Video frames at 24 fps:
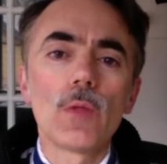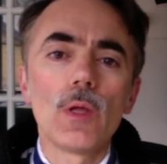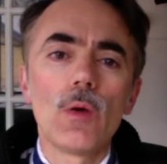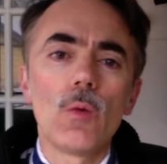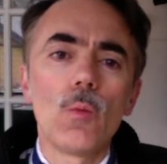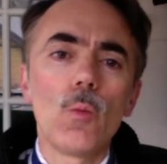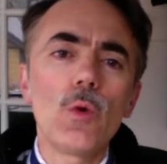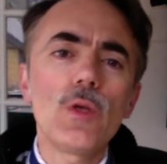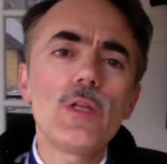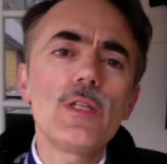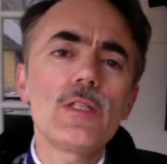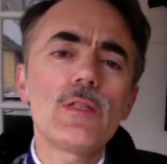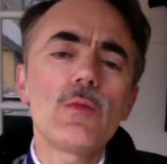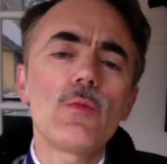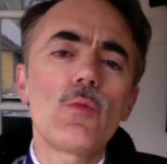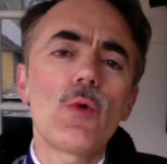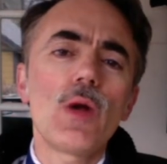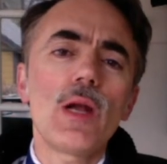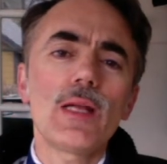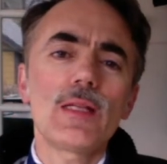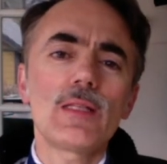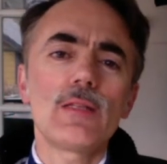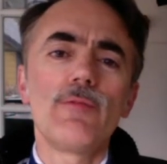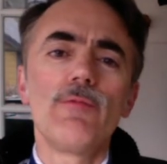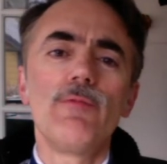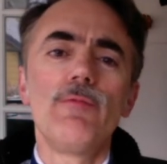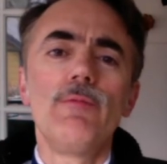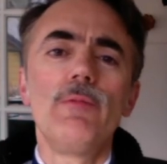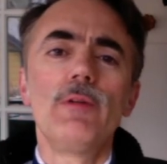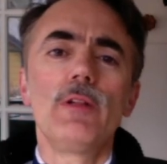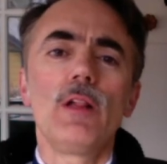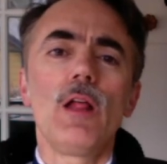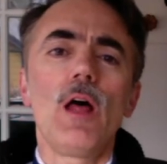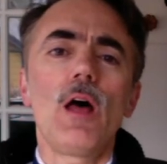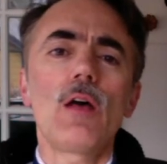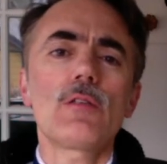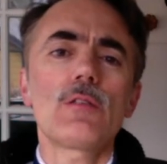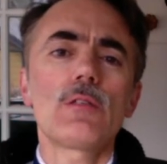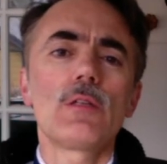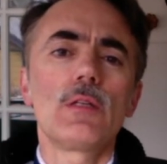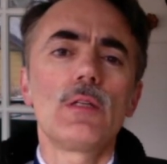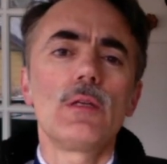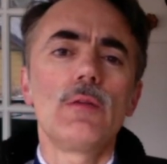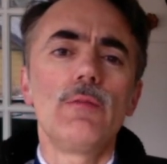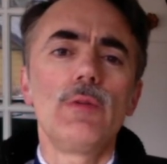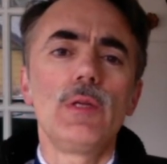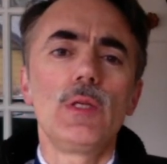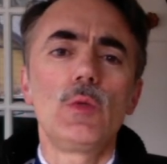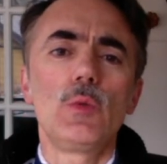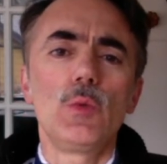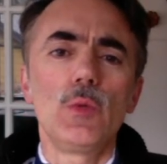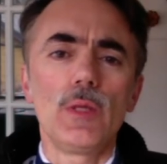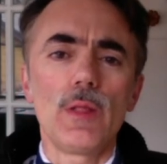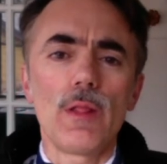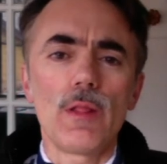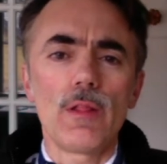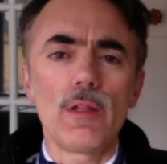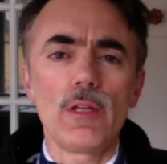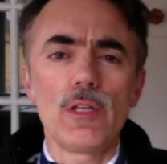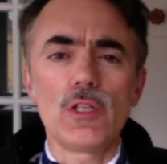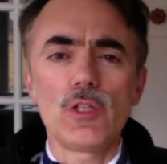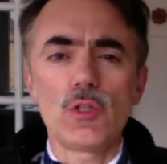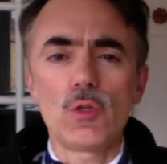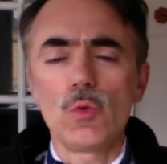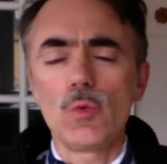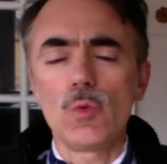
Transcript: what is the relative velocity between these two